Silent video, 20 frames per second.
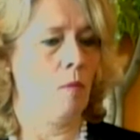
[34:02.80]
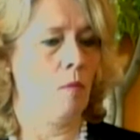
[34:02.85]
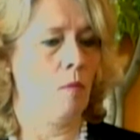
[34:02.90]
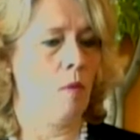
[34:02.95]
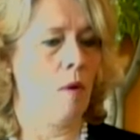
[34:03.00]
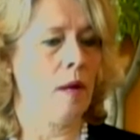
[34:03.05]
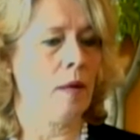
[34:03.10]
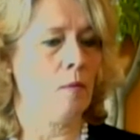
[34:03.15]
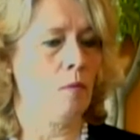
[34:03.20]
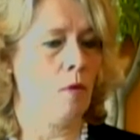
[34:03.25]

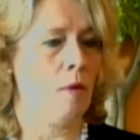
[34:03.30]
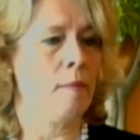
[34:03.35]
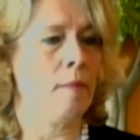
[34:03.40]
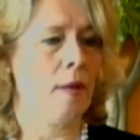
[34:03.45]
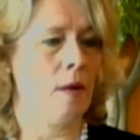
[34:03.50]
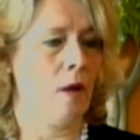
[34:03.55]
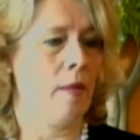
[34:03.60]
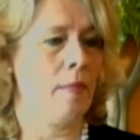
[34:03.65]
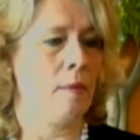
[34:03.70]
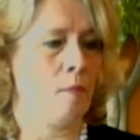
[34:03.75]
one
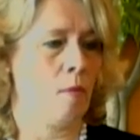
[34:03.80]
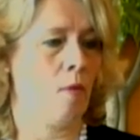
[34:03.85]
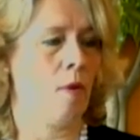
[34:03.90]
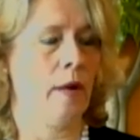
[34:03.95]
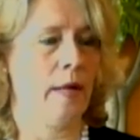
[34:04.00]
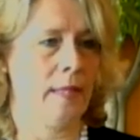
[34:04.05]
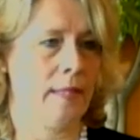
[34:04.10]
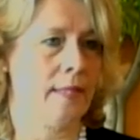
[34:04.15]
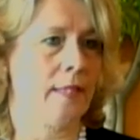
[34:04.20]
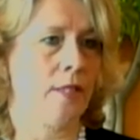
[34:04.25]
woman on the
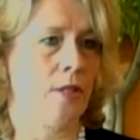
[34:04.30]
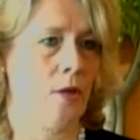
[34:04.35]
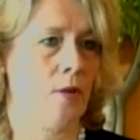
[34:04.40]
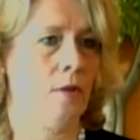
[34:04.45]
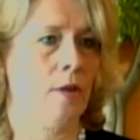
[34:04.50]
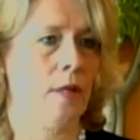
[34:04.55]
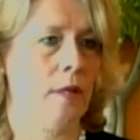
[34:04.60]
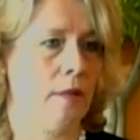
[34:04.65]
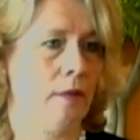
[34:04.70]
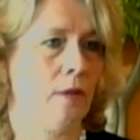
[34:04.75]
board is a
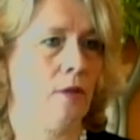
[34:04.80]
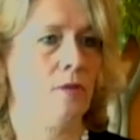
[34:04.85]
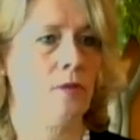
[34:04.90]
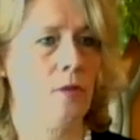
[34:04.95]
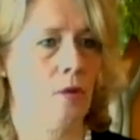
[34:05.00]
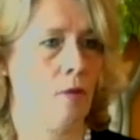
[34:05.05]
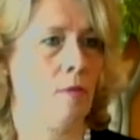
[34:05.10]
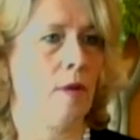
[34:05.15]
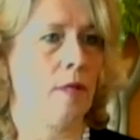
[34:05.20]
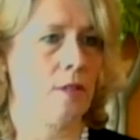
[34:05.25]
token. There's
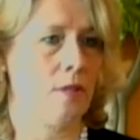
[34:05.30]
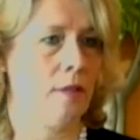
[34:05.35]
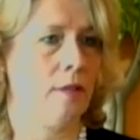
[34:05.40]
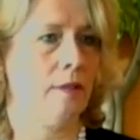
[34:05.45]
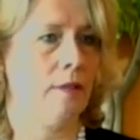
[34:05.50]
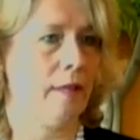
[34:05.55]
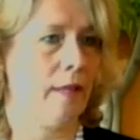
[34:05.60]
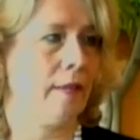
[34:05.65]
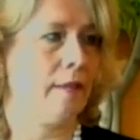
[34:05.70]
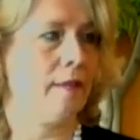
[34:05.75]
no question
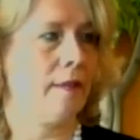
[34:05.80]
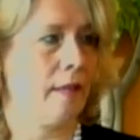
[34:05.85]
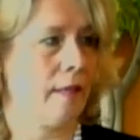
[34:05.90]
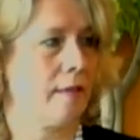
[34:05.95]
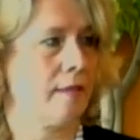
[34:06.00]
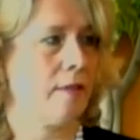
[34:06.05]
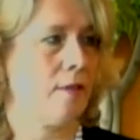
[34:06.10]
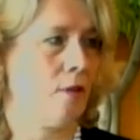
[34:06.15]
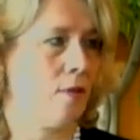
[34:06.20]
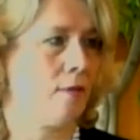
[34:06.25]
that
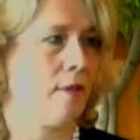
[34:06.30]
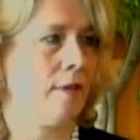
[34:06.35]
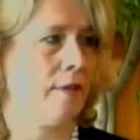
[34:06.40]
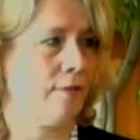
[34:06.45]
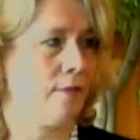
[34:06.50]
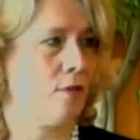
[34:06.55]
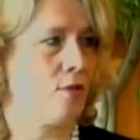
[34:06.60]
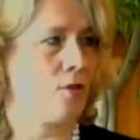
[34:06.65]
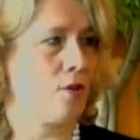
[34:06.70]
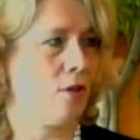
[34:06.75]
that's a token
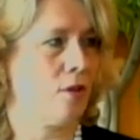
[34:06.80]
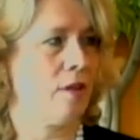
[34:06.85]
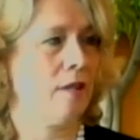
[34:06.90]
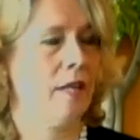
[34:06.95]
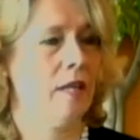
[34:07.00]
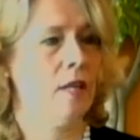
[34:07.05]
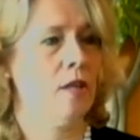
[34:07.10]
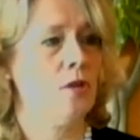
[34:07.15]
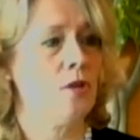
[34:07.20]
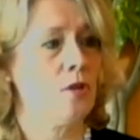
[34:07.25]
for sure.
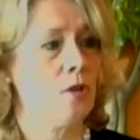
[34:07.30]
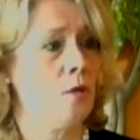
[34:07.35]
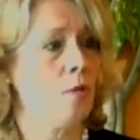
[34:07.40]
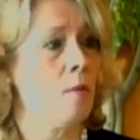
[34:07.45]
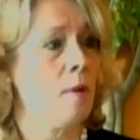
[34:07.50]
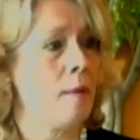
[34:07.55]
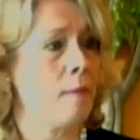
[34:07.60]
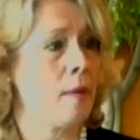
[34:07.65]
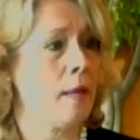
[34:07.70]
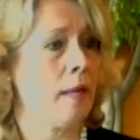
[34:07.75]
Two
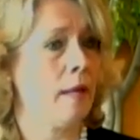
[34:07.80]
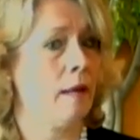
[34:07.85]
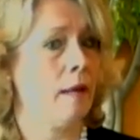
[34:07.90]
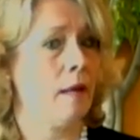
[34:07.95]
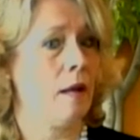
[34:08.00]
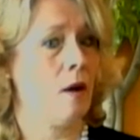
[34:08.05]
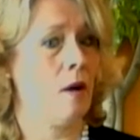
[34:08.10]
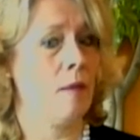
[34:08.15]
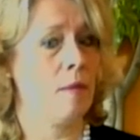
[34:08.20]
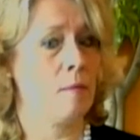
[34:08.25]
women
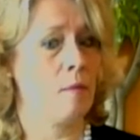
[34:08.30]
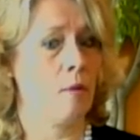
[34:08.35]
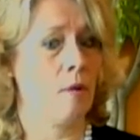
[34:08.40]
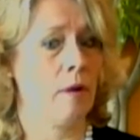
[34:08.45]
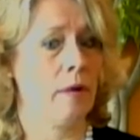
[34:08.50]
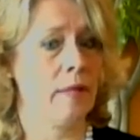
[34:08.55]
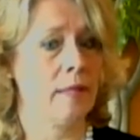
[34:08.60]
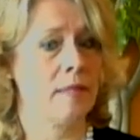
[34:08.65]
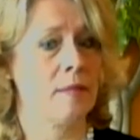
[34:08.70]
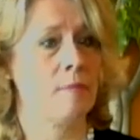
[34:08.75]
on the
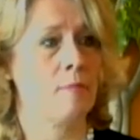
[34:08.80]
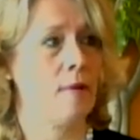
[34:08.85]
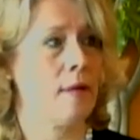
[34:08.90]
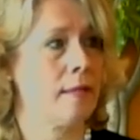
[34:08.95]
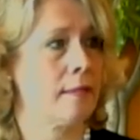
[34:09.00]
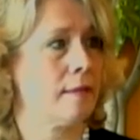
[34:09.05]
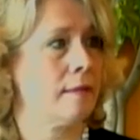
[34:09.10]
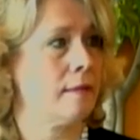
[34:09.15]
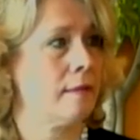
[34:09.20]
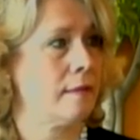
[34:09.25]
board is a
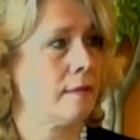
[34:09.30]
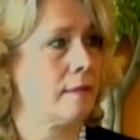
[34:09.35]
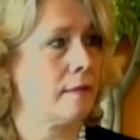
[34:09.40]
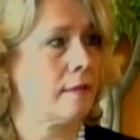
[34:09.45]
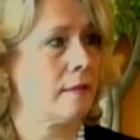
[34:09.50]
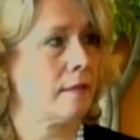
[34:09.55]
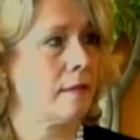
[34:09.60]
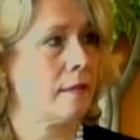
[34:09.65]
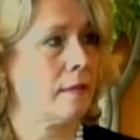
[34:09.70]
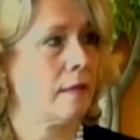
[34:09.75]

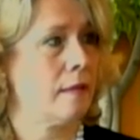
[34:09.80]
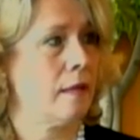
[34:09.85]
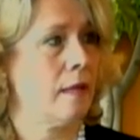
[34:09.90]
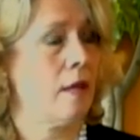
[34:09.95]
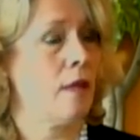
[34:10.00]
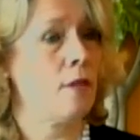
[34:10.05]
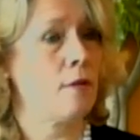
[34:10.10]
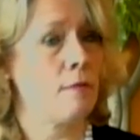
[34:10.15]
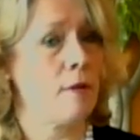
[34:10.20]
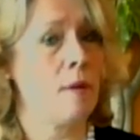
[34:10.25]
presence.
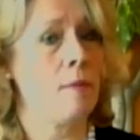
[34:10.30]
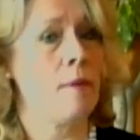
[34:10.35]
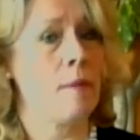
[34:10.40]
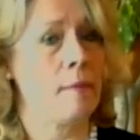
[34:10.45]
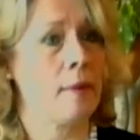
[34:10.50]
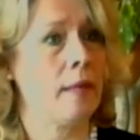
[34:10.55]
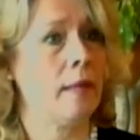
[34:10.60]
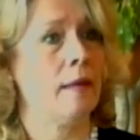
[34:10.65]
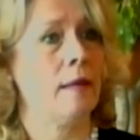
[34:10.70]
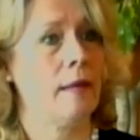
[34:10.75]
Three
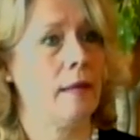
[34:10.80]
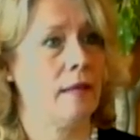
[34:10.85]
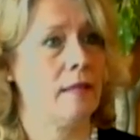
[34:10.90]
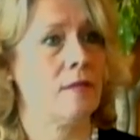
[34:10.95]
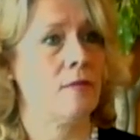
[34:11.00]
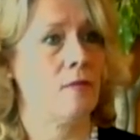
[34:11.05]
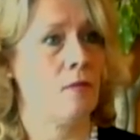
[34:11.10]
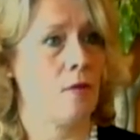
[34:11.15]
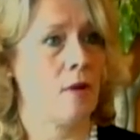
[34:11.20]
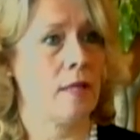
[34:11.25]
women is
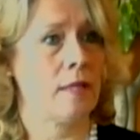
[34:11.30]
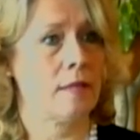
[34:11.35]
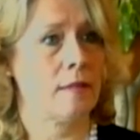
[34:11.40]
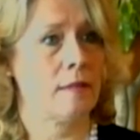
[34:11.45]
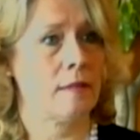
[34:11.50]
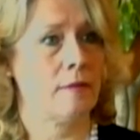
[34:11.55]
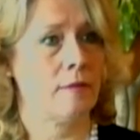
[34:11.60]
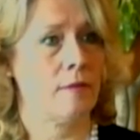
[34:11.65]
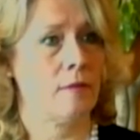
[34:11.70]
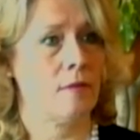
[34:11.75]
a
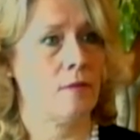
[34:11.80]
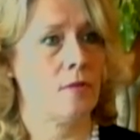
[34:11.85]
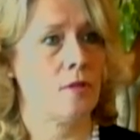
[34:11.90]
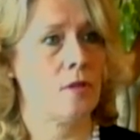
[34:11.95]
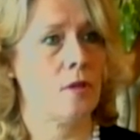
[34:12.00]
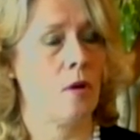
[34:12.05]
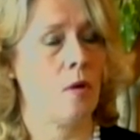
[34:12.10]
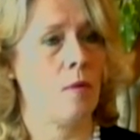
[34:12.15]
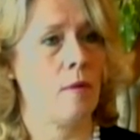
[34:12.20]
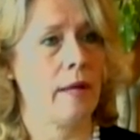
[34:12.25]
voice.
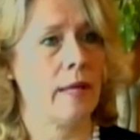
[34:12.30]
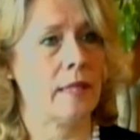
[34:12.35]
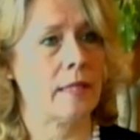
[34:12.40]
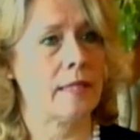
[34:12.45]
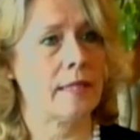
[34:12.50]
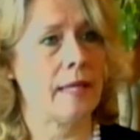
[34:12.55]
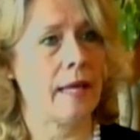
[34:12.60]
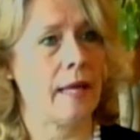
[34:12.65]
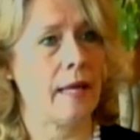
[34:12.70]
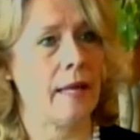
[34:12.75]
So
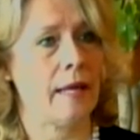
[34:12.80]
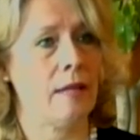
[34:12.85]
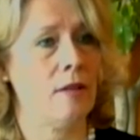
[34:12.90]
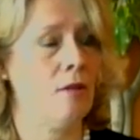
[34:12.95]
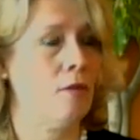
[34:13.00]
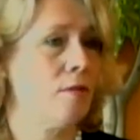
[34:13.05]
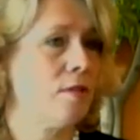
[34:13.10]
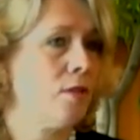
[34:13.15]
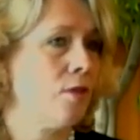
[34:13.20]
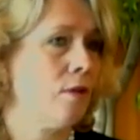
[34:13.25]
it's getting
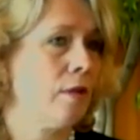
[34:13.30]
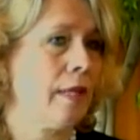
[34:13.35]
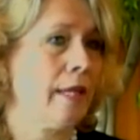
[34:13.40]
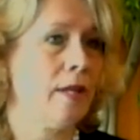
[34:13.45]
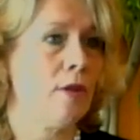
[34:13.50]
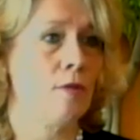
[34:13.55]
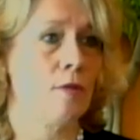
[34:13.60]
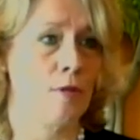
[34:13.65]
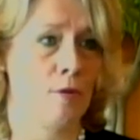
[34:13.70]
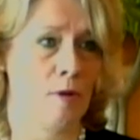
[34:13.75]
you're, you're
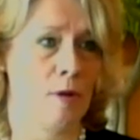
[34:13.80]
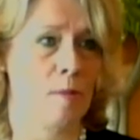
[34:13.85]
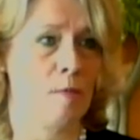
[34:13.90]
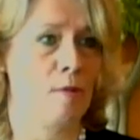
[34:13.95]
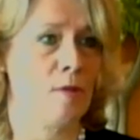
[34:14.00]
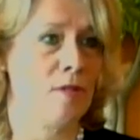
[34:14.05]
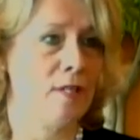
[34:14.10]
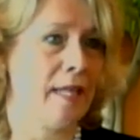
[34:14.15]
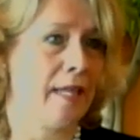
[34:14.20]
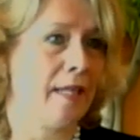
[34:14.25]
like your
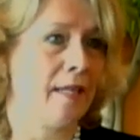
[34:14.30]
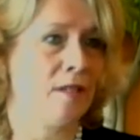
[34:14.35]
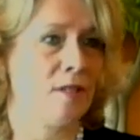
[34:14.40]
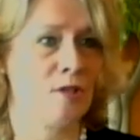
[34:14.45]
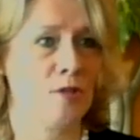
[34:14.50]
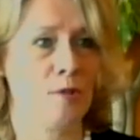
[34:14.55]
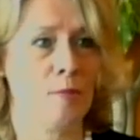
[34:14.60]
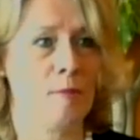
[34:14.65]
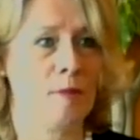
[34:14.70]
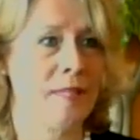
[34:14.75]
30%.
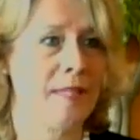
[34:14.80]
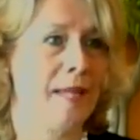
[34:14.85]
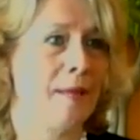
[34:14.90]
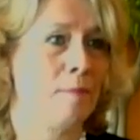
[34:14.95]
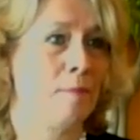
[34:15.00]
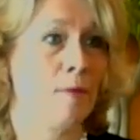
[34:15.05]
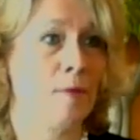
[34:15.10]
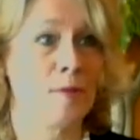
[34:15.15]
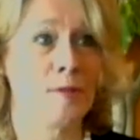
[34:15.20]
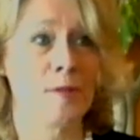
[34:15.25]
Assume a
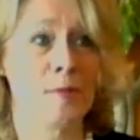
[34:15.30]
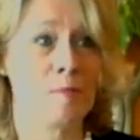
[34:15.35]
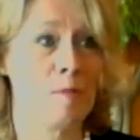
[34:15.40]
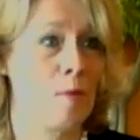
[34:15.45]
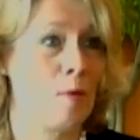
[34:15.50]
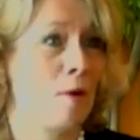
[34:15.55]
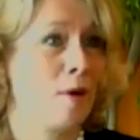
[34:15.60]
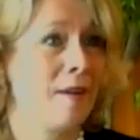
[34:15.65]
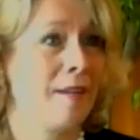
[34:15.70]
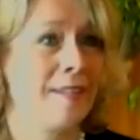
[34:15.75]
10-person mm-hmm.
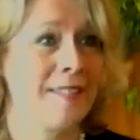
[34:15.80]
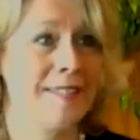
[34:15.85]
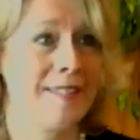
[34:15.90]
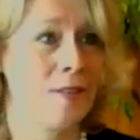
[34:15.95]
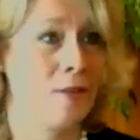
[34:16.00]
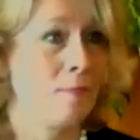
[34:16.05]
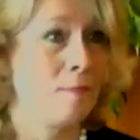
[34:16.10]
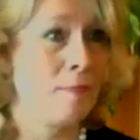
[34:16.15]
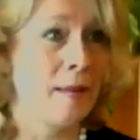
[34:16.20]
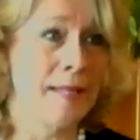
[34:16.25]
board. It's you
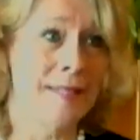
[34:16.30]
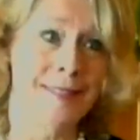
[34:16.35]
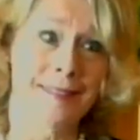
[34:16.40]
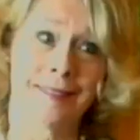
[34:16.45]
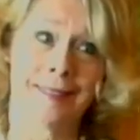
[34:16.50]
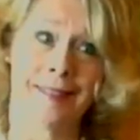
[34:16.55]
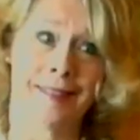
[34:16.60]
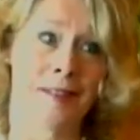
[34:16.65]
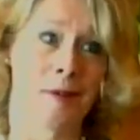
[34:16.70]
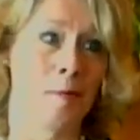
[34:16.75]
know
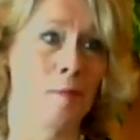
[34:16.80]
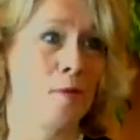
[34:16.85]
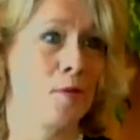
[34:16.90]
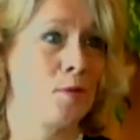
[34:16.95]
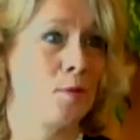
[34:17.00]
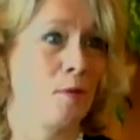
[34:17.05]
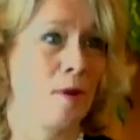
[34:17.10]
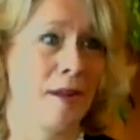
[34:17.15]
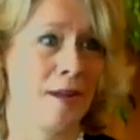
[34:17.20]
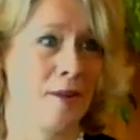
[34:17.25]
basically the
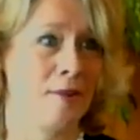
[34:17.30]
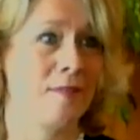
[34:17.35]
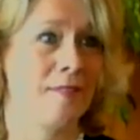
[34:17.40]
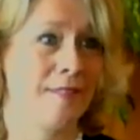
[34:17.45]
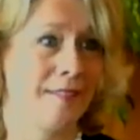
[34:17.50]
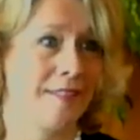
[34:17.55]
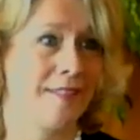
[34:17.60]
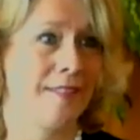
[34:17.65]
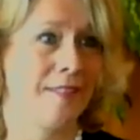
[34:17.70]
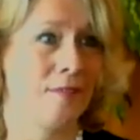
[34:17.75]
numbers work out
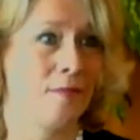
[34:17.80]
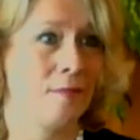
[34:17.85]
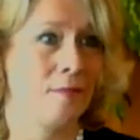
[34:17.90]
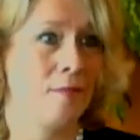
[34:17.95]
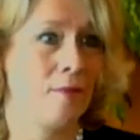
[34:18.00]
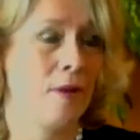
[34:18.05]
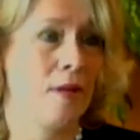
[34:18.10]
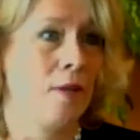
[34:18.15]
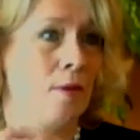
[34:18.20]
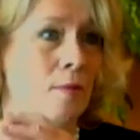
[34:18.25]
to mm-hmm.
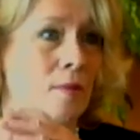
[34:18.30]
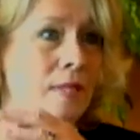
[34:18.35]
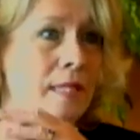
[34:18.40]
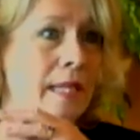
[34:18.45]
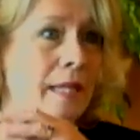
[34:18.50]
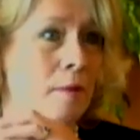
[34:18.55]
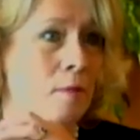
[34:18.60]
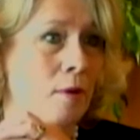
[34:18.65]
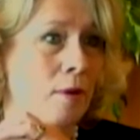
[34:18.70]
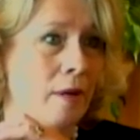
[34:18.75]
what you were
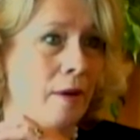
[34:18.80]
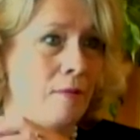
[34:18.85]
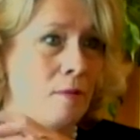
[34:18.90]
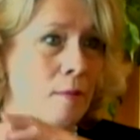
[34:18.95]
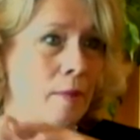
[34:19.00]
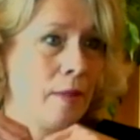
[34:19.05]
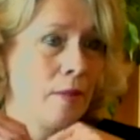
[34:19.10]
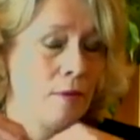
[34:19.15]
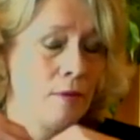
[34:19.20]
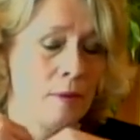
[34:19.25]
saying about
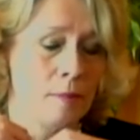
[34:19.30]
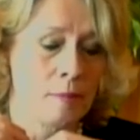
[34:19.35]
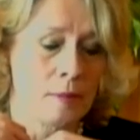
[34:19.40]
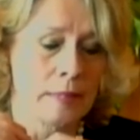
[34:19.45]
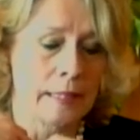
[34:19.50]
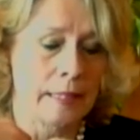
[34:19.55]
government 30%.